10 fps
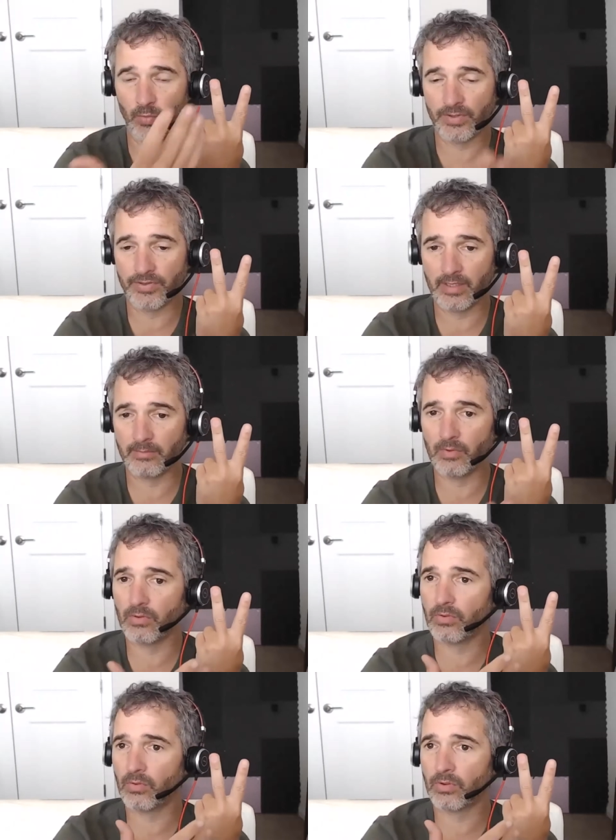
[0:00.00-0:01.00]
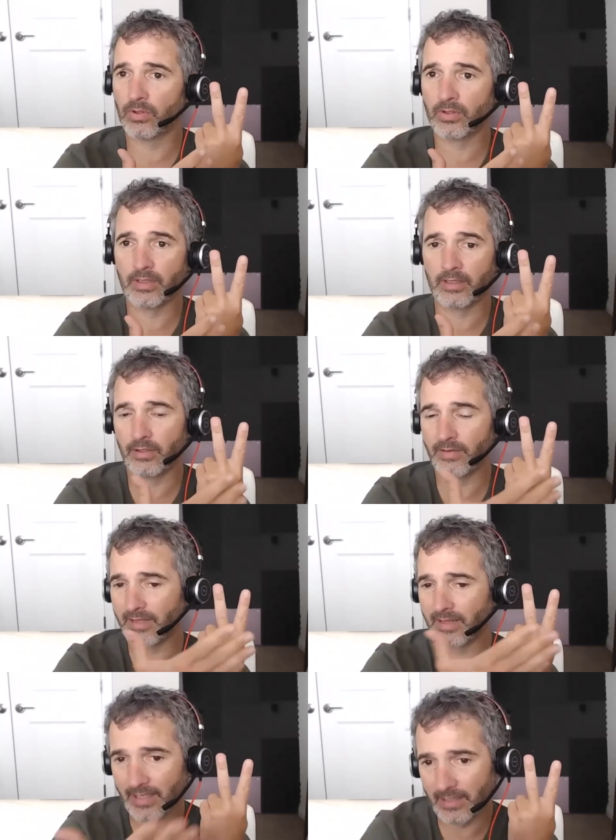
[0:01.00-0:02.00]
with them or you have a
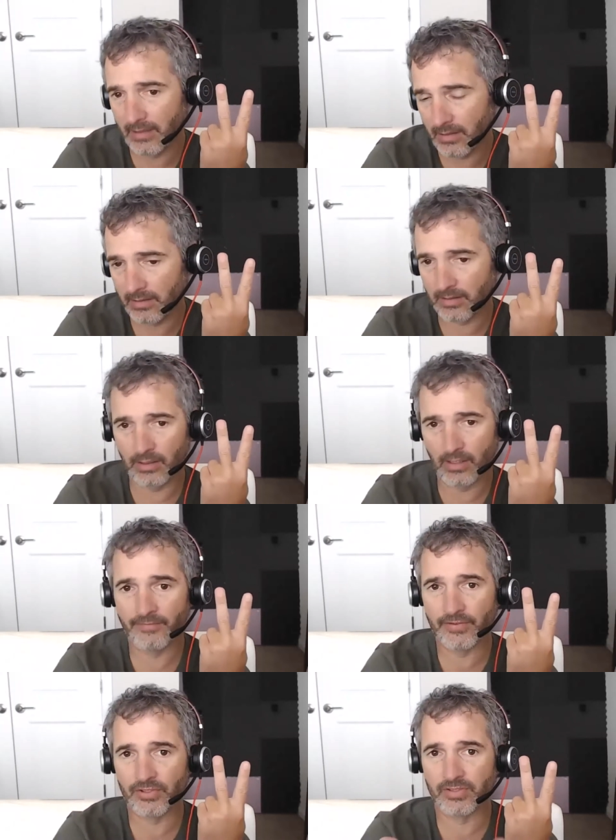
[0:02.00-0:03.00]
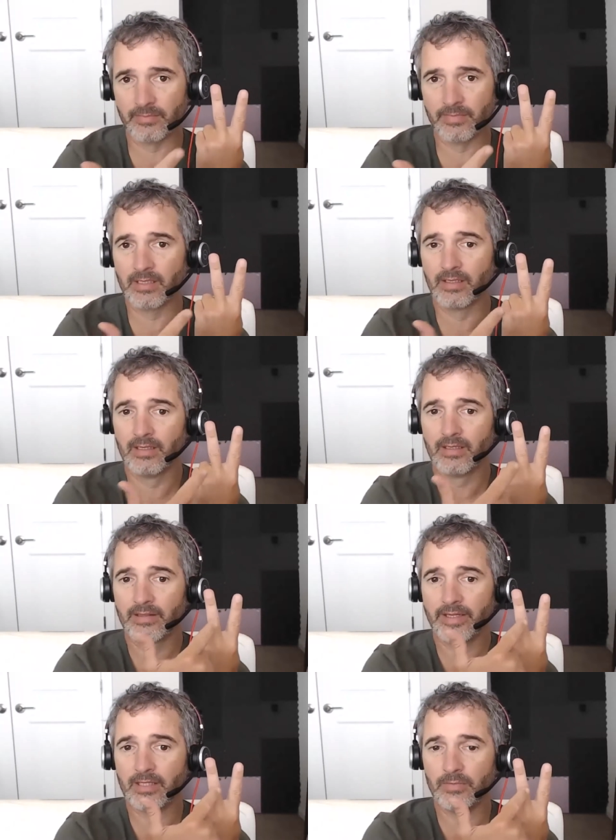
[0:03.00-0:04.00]
client in an office or something,
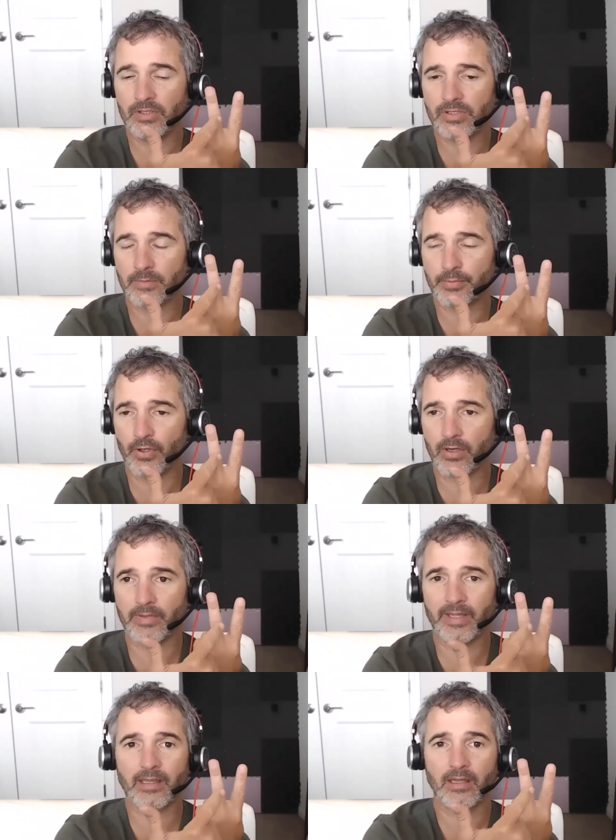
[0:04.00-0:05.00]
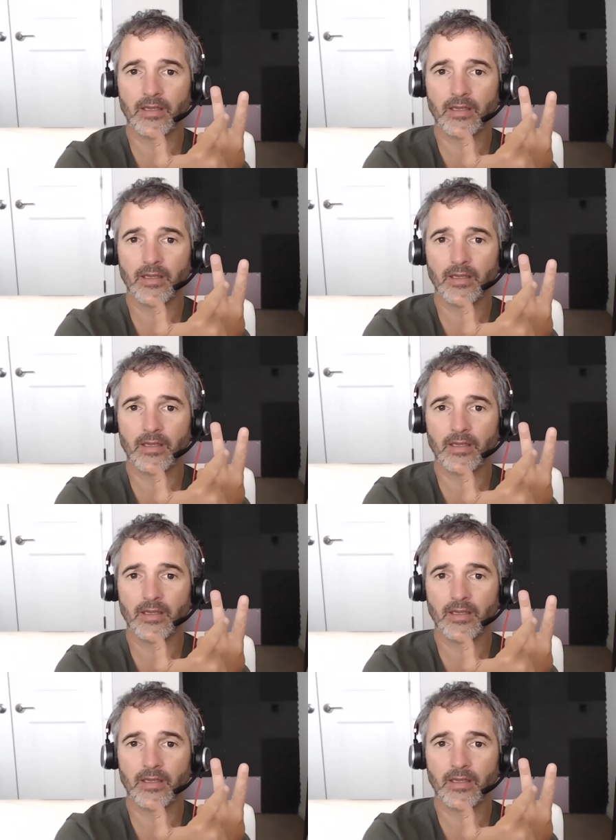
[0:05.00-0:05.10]
let them use a program like,